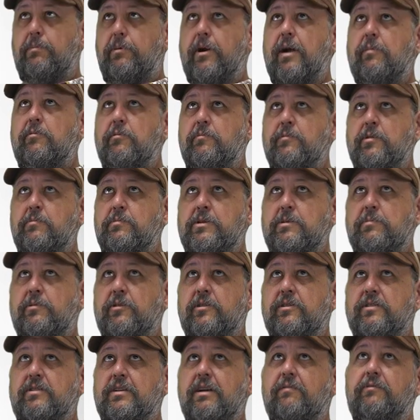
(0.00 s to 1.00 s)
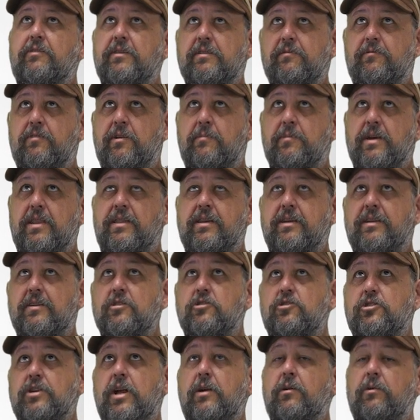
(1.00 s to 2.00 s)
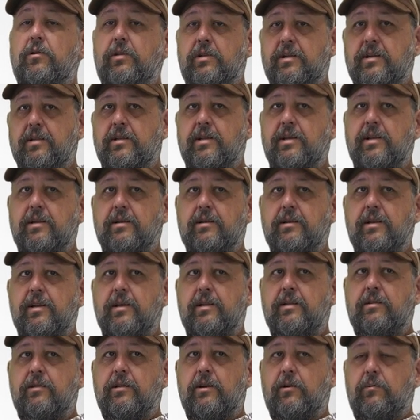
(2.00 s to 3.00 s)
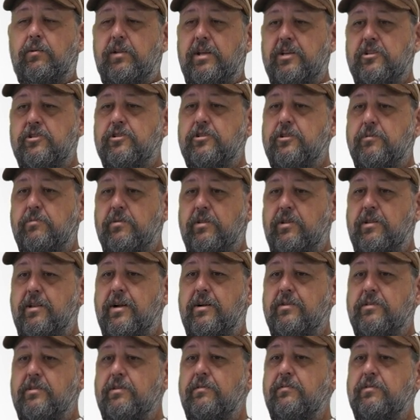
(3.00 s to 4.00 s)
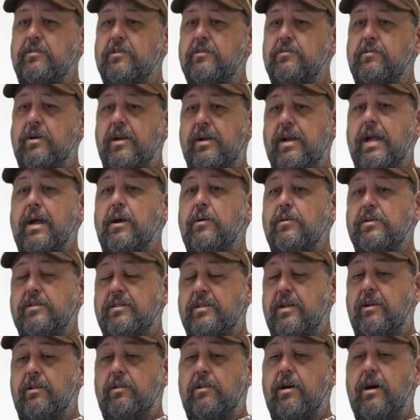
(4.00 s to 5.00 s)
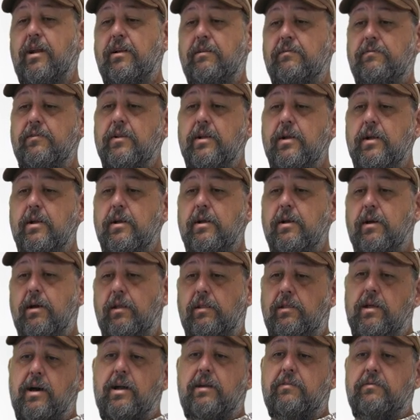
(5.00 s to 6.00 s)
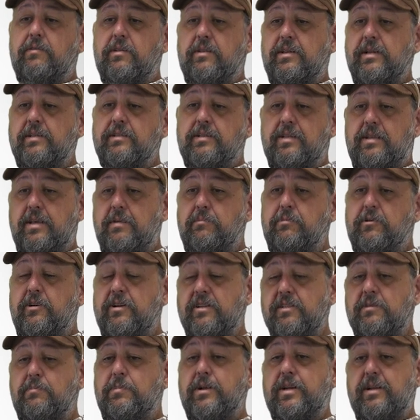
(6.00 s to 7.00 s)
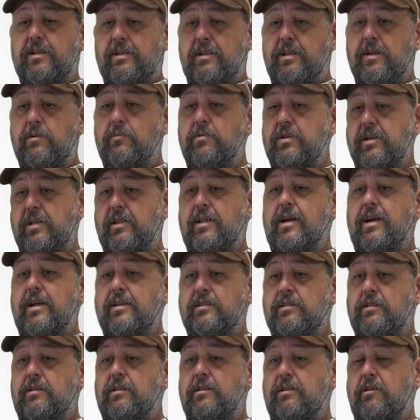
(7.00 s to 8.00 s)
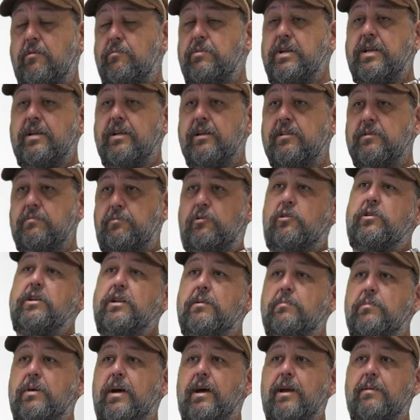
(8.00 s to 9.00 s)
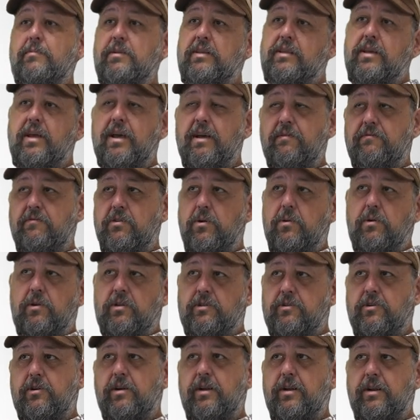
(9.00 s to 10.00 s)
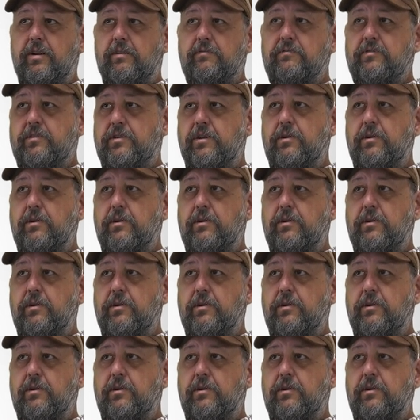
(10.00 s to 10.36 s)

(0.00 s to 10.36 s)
The problem that people are suffering from, I think, in general, in in, in their relationship with cloud services right now, is that a lot of a lot of the things that they participate in, they realize they're being exploited by, but they have no alternative.